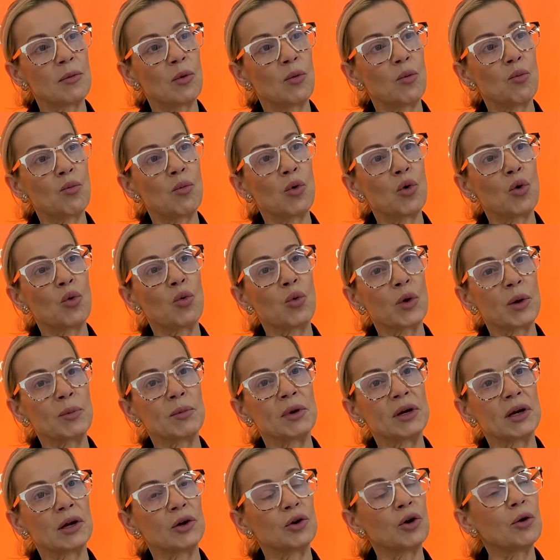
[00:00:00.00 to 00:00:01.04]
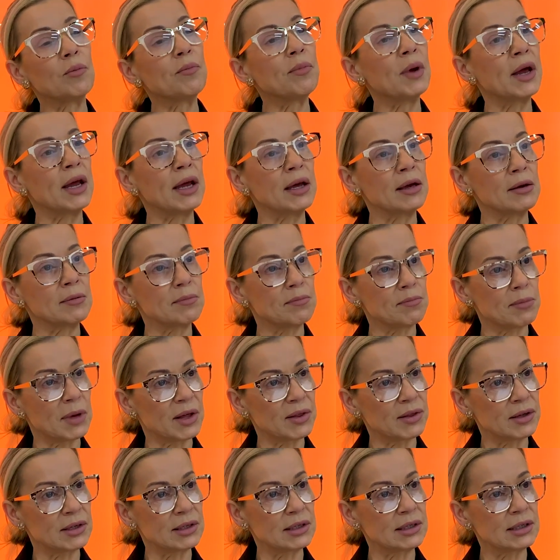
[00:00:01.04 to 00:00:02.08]
more women are not being
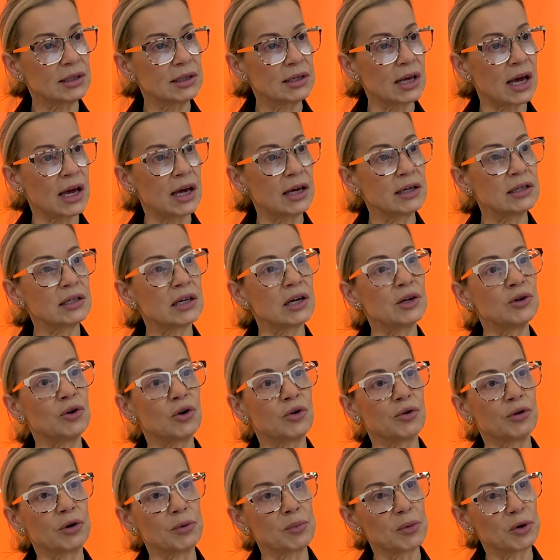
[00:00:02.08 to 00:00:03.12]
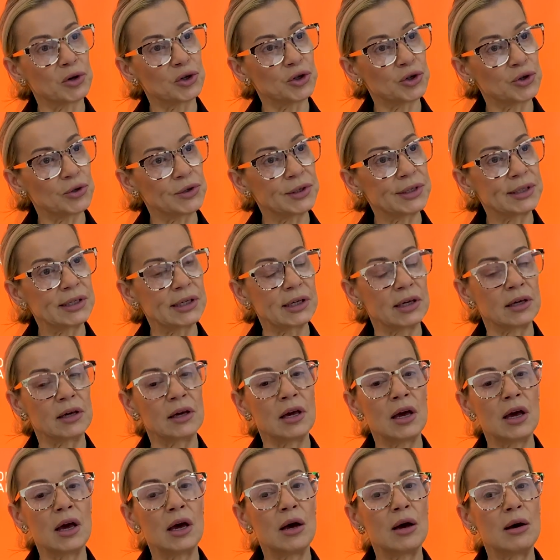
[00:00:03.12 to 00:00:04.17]
mothers and are not reproducing.
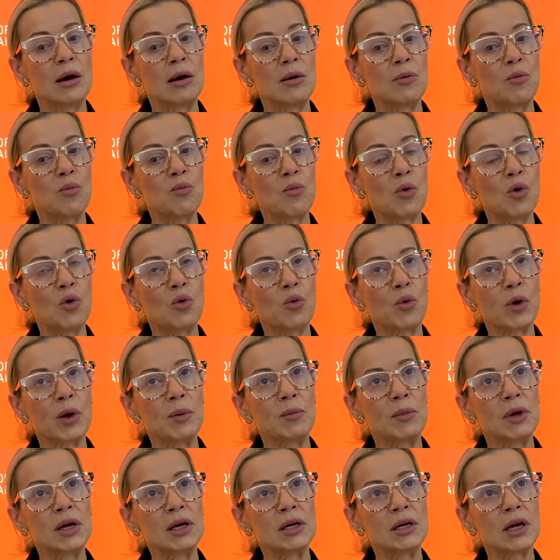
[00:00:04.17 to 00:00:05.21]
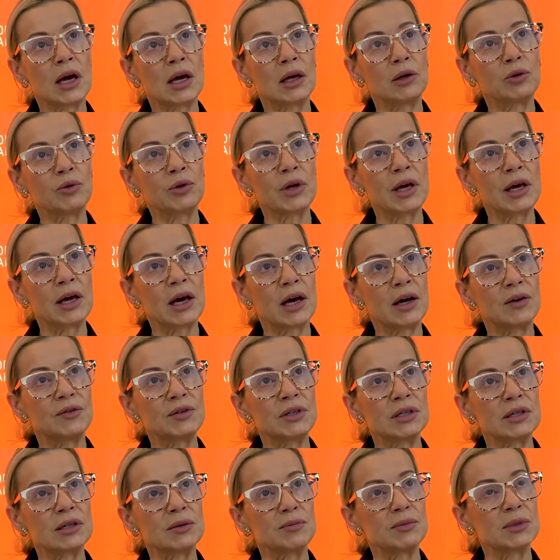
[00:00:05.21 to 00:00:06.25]
More women are looking
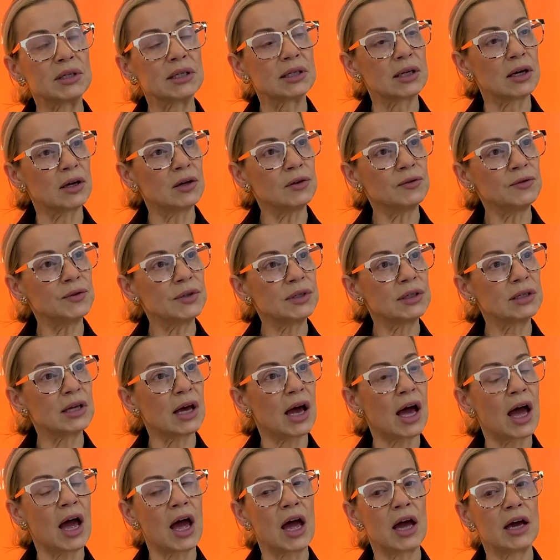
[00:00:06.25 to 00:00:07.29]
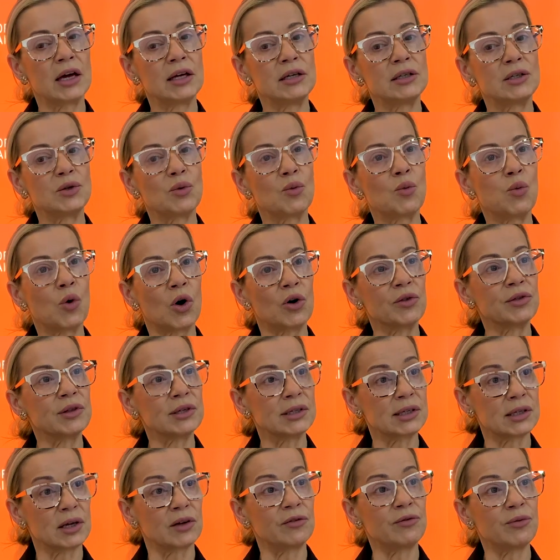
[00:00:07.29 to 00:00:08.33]
after themselves and what the
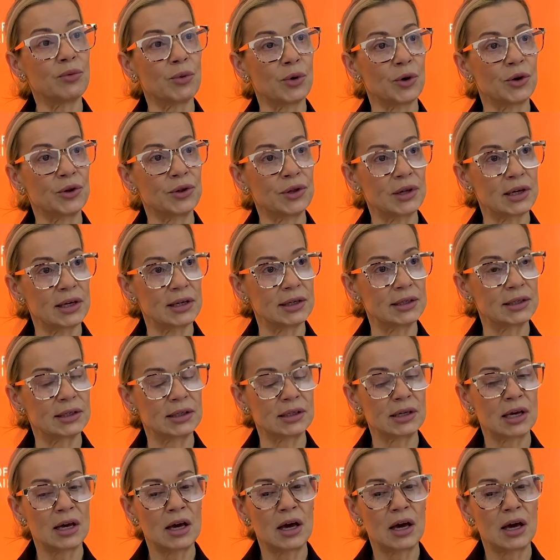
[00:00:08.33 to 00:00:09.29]
self-worth is.